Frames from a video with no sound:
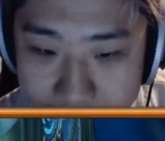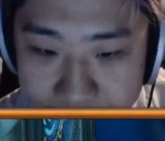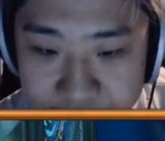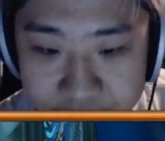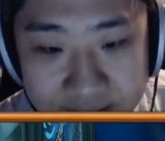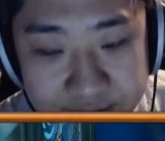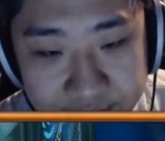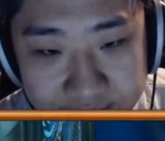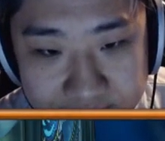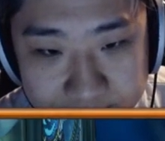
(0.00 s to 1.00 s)
So I just
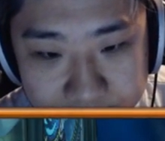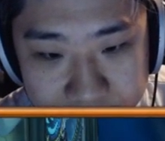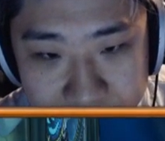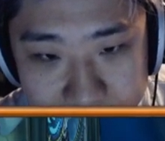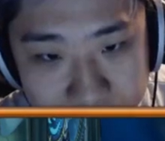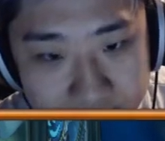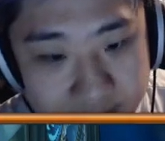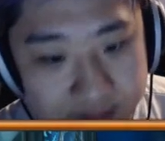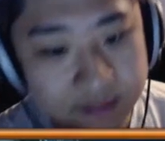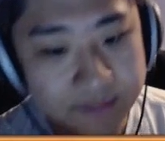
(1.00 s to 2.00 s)
ended up playing
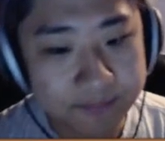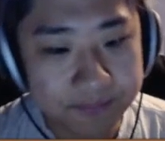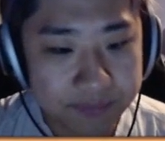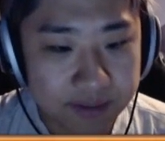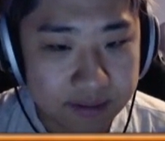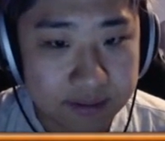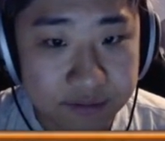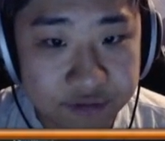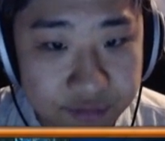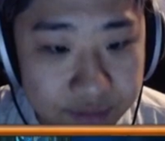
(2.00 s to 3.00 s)
my
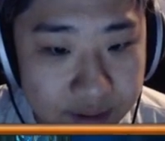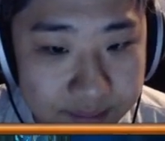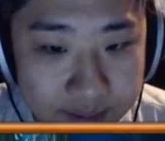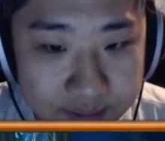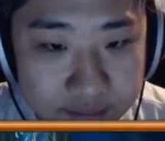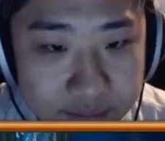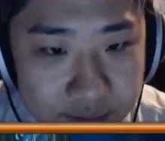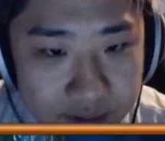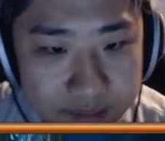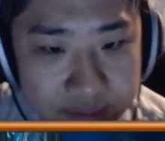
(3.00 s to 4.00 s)
Lich, my
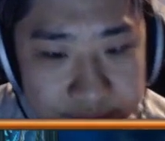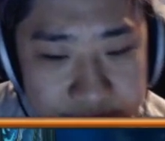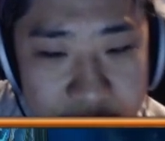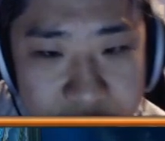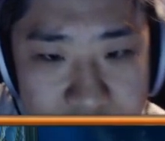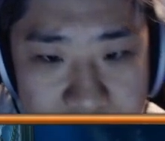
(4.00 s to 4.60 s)
Elemental first.